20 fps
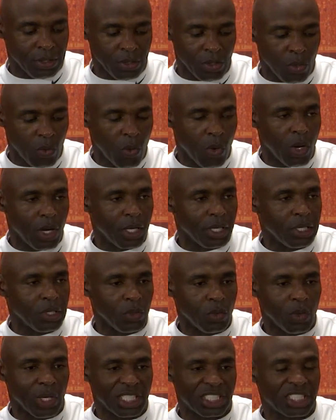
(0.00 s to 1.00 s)
no one
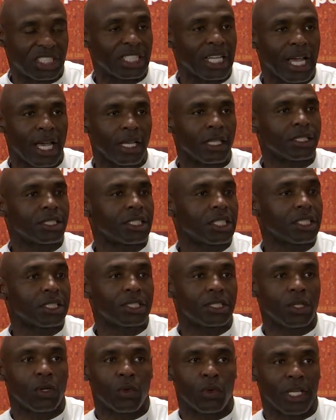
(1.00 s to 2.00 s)
who has challenged
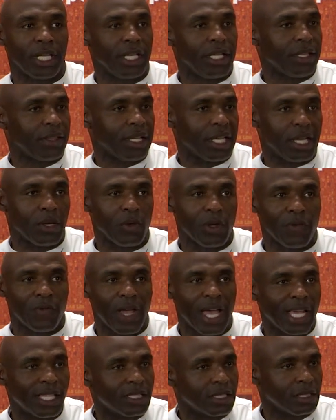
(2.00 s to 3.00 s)
us on anything we've
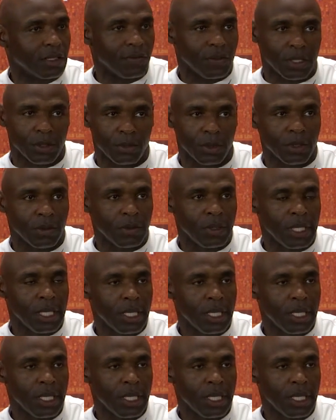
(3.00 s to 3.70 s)
asked of them.